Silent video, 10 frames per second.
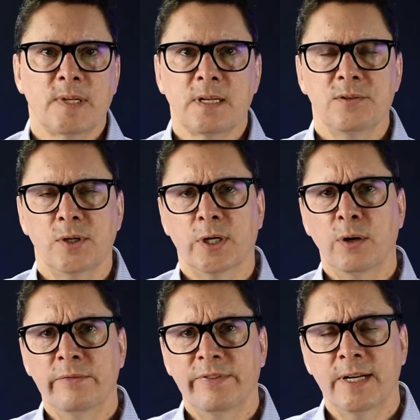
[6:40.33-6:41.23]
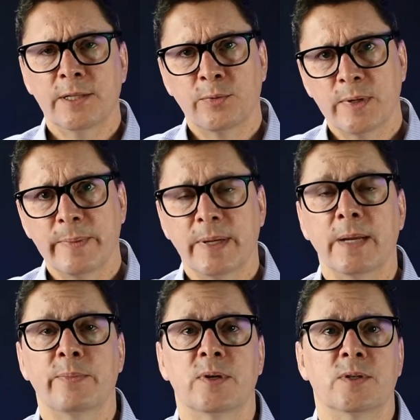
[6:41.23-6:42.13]
So go and find three
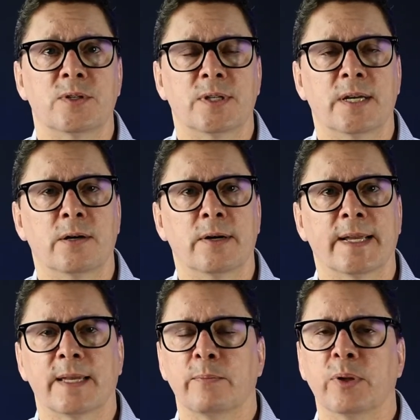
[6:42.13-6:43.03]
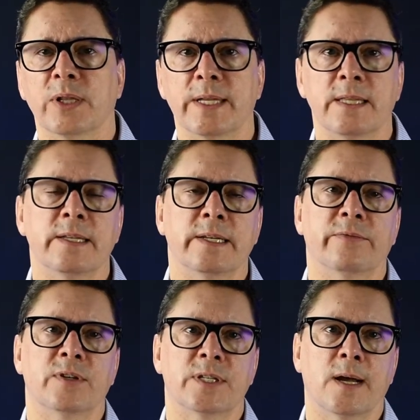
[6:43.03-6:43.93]
papers that are a completely
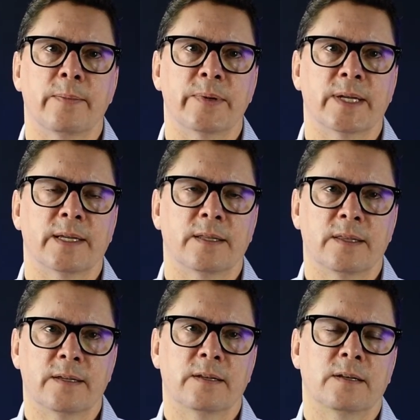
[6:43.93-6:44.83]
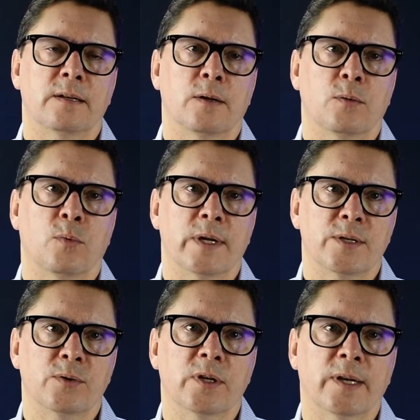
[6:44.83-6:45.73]
different topic than what
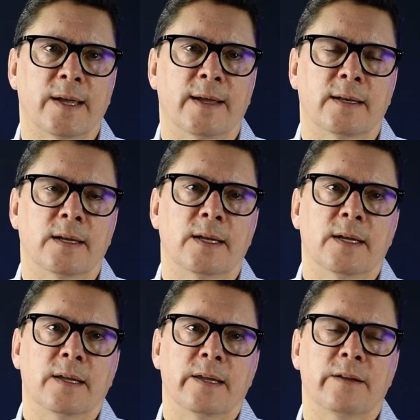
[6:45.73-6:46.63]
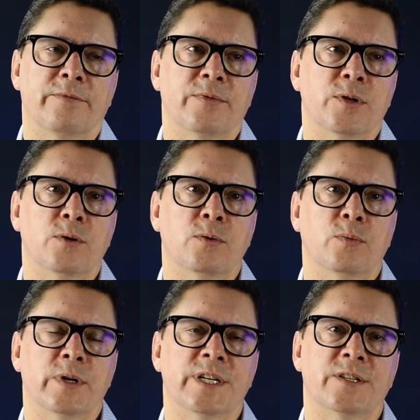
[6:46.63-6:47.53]
you look at. If you
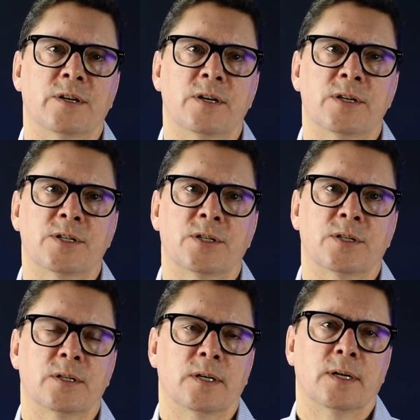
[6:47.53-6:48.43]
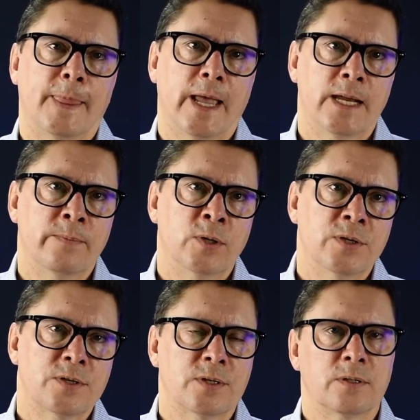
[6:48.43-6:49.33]
research
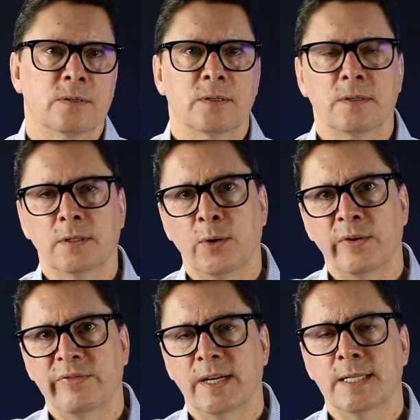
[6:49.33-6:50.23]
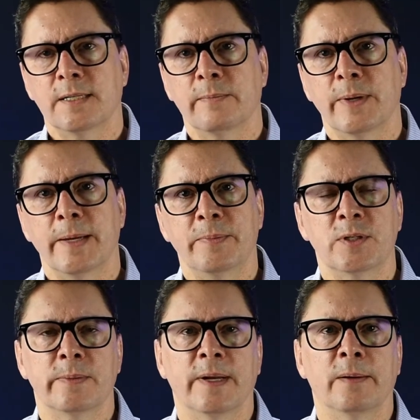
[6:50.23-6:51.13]
animals, go and find some
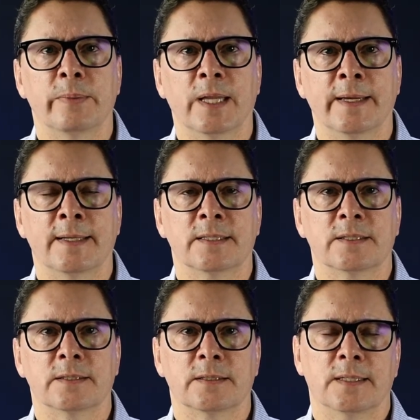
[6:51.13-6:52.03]
papers about plants.